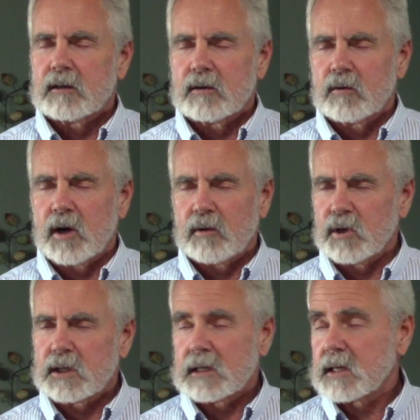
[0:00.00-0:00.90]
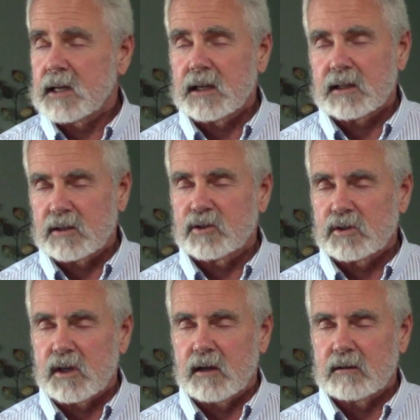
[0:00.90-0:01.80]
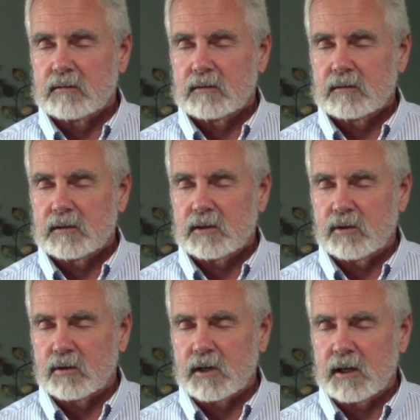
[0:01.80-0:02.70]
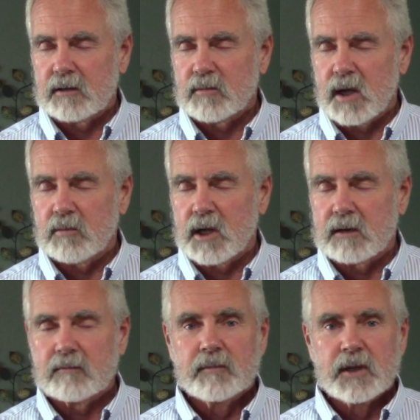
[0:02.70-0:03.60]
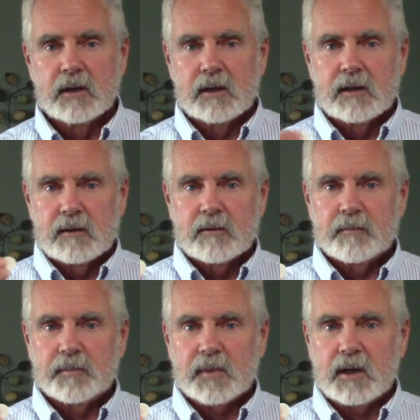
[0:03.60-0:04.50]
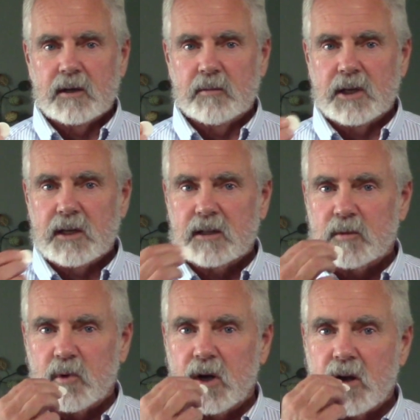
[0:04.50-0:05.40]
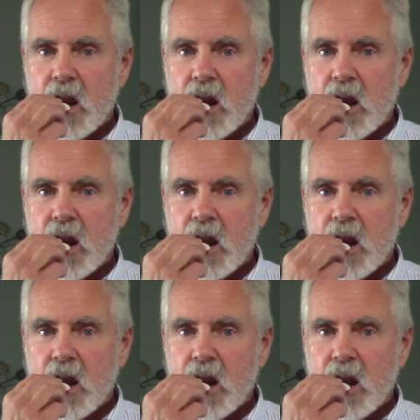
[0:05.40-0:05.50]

why we take this now. In your name, amen. You may take the bread.